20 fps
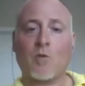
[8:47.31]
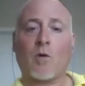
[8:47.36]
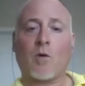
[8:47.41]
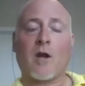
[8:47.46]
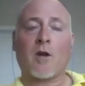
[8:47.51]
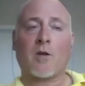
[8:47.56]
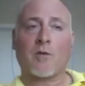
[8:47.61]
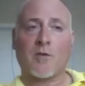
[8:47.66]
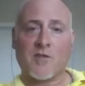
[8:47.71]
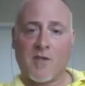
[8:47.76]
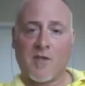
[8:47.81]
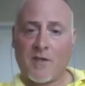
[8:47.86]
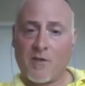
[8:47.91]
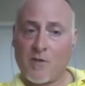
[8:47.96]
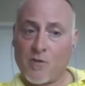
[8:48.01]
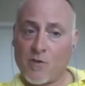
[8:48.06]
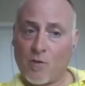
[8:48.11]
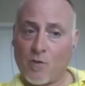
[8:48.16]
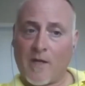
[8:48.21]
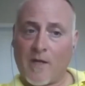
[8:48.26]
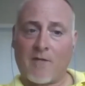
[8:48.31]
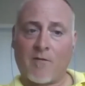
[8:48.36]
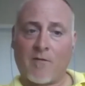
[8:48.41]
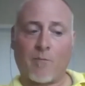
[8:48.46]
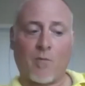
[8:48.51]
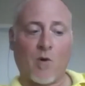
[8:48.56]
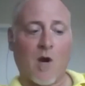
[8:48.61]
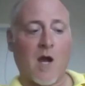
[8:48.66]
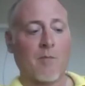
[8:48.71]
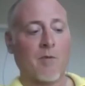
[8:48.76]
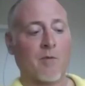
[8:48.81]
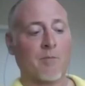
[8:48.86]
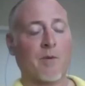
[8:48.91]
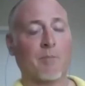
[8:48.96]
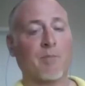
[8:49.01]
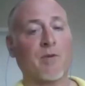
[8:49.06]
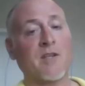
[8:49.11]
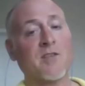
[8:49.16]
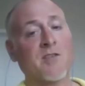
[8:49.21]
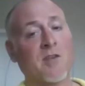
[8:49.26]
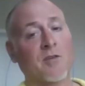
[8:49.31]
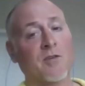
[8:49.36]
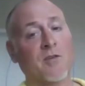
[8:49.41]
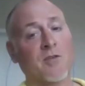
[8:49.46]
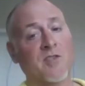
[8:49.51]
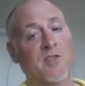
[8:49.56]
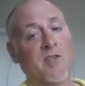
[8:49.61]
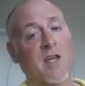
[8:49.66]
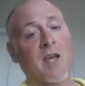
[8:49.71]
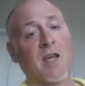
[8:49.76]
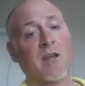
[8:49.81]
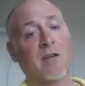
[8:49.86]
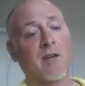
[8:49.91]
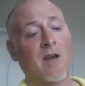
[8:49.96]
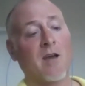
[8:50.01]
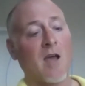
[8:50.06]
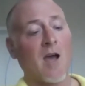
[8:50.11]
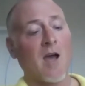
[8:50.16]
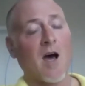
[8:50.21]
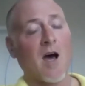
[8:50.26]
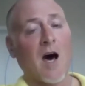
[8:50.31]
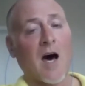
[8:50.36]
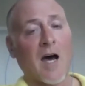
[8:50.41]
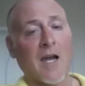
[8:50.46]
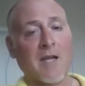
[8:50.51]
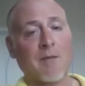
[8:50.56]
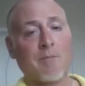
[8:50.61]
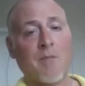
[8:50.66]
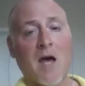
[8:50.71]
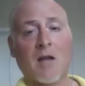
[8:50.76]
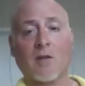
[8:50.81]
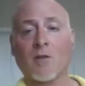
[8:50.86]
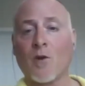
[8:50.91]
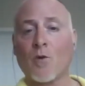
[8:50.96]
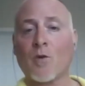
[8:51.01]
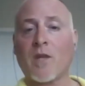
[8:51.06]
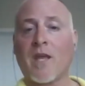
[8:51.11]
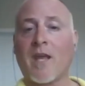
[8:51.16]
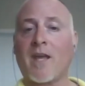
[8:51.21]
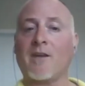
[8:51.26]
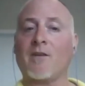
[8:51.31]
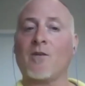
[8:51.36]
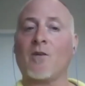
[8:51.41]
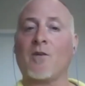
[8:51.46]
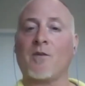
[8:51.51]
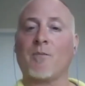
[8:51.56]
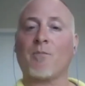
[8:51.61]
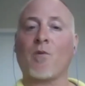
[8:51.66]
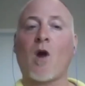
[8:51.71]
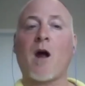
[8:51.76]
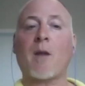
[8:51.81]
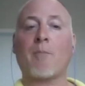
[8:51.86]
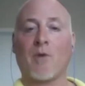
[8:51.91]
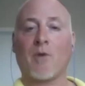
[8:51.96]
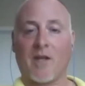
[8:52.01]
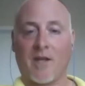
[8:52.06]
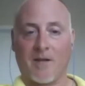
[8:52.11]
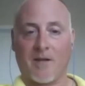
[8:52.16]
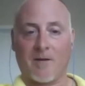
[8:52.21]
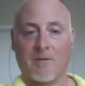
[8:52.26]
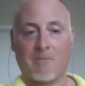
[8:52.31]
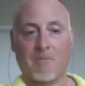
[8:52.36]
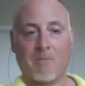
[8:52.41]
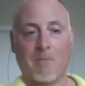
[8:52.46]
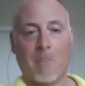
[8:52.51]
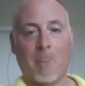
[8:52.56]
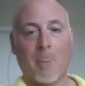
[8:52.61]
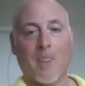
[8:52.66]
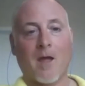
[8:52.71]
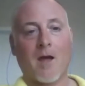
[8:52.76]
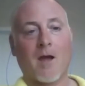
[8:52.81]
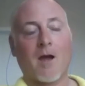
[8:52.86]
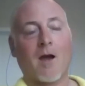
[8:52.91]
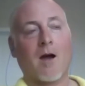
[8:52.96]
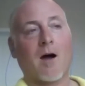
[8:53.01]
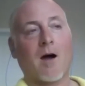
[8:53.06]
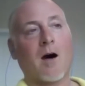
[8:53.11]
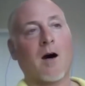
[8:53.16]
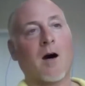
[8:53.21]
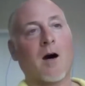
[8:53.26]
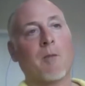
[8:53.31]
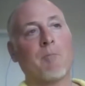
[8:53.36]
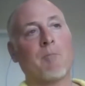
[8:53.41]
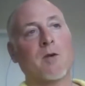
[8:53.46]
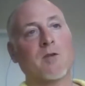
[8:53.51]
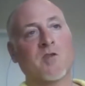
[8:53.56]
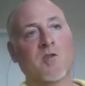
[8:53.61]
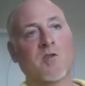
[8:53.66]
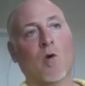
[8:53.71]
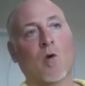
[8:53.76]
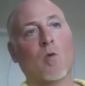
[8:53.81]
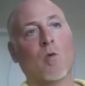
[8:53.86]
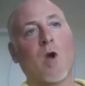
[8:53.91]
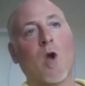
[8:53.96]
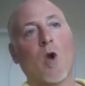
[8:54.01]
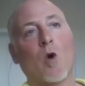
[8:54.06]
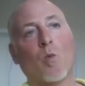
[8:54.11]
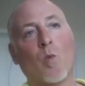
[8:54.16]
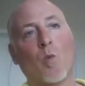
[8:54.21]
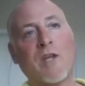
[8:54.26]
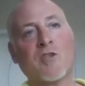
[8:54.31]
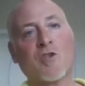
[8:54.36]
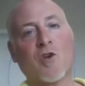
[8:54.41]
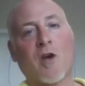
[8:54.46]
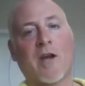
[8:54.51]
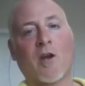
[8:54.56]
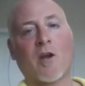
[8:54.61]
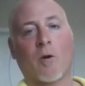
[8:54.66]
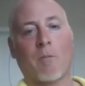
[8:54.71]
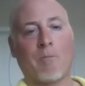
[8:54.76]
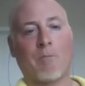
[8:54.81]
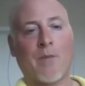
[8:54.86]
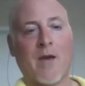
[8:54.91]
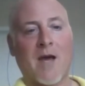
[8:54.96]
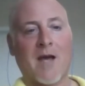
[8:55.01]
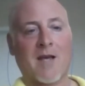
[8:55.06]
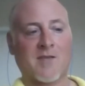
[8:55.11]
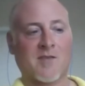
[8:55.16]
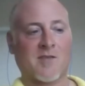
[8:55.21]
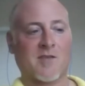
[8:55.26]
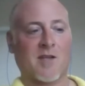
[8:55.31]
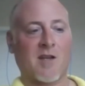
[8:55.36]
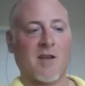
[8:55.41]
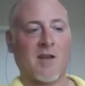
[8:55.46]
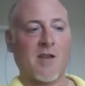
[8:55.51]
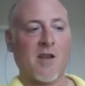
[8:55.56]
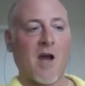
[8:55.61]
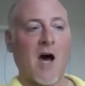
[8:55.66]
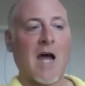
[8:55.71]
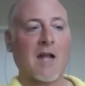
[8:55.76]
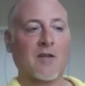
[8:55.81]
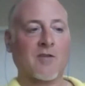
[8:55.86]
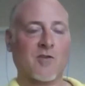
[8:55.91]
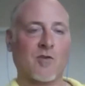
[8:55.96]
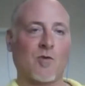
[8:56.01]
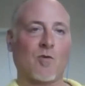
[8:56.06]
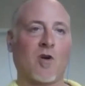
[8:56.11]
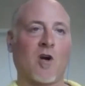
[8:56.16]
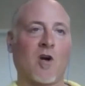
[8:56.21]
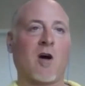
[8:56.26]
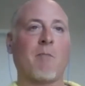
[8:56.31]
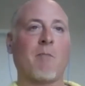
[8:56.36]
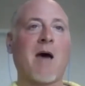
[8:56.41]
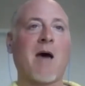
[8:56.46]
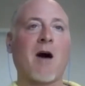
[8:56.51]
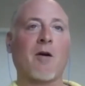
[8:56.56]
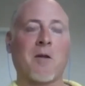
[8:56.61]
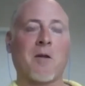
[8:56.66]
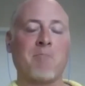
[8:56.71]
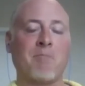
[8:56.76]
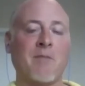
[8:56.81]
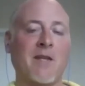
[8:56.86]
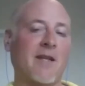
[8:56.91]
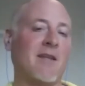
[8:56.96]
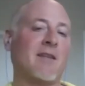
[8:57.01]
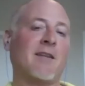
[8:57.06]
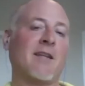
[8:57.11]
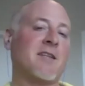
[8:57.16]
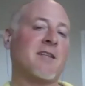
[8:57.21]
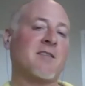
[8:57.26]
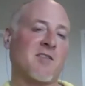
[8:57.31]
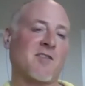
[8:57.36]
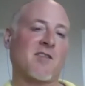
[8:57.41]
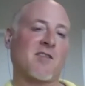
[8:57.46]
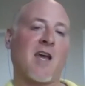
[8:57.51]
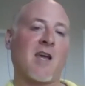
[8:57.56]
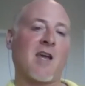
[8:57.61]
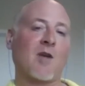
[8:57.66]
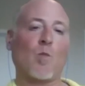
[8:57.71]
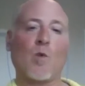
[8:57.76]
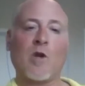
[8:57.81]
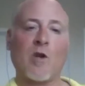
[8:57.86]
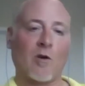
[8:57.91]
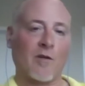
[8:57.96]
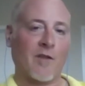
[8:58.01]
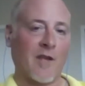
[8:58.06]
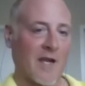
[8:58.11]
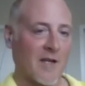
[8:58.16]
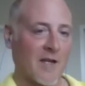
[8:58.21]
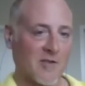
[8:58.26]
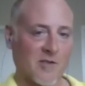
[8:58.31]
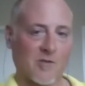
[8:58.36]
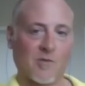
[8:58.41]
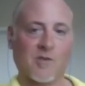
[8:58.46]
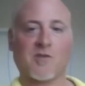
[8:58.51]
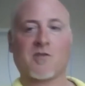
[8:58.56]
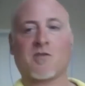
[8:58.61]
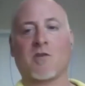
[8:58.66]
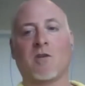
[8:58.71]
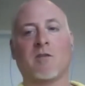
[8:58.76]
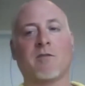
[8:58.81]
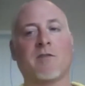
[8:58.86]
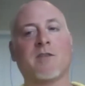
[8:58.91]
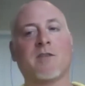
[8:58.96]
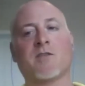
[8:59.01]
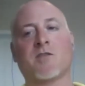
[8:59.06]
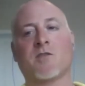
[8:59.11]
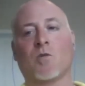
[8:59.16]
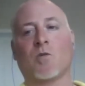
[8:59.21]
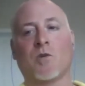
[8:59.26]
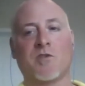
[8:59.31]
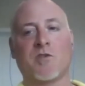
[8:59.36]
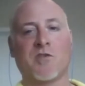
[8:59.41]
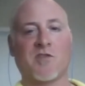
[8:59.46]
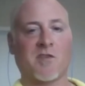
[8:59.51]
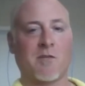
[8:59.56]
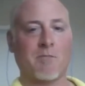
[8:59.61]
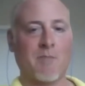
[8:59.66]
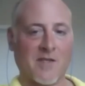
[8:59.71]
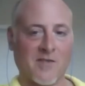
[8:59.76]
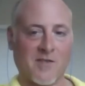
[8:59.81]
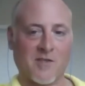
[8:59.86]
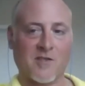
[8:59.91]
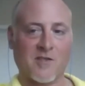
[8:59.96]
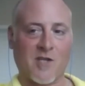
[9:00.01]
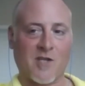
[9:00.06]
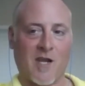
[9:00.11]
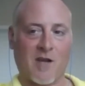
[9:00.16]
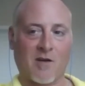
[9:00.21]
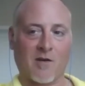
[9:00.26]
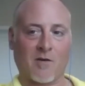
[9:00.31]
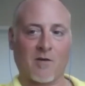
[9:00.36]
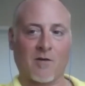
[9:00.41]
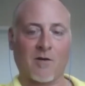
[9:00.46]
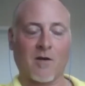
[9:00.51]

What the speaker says: I understand you truly have a problem, but please understand, I am not located on the property. So we try our best not to come out immediately and say we are the answering service or just a message taker.